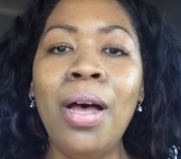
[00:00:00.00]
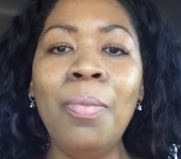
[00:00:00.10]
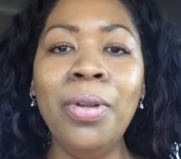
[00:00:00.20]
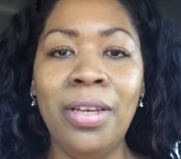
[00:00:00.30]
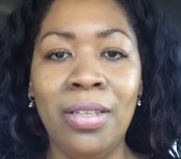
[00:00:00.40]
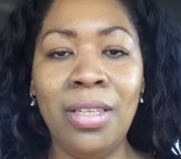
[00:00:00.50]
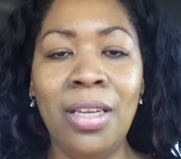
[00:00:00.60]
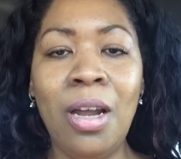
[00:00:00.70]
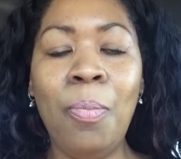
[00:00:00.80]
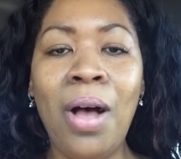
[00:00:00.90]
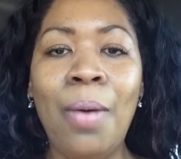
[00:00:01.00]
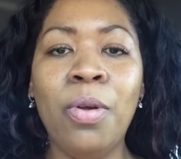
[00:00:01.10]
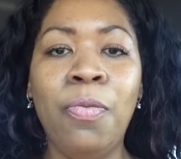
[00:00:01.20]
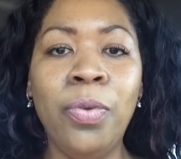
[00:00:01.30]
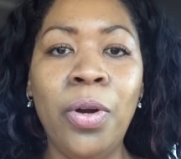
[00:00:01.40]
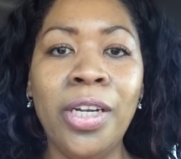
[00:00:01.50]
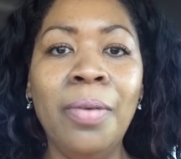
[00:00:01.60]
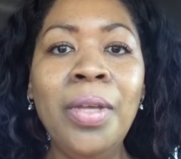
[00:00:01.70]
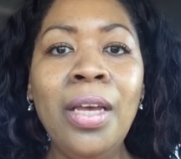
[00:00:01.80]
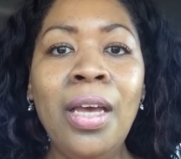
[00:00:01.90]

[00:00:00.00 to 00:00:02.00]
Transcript: Publix in Apopka, Florida.